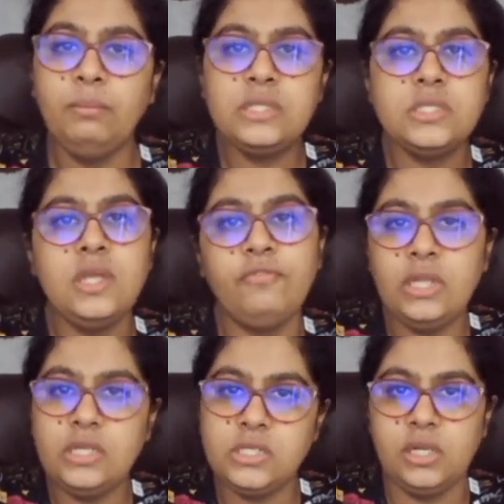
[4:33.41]
means
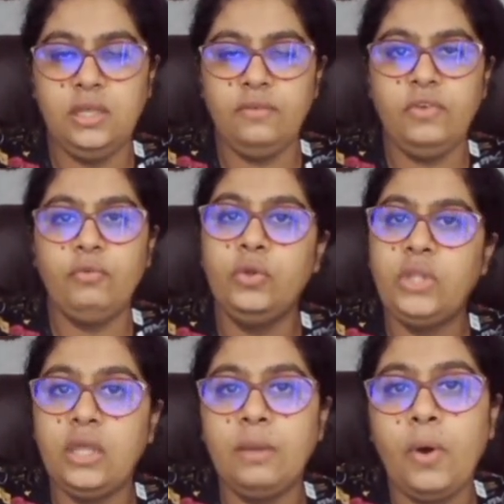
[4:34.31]
definitely we won't
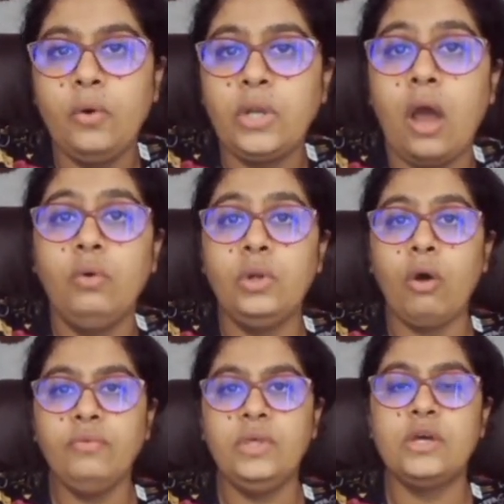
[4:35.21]
think about how
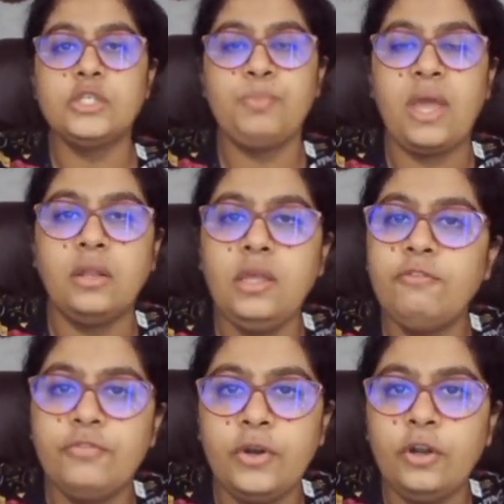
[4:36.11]
long we are sparing
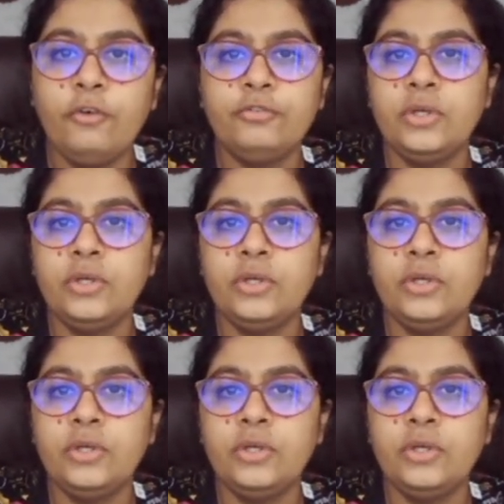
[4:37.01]
in front of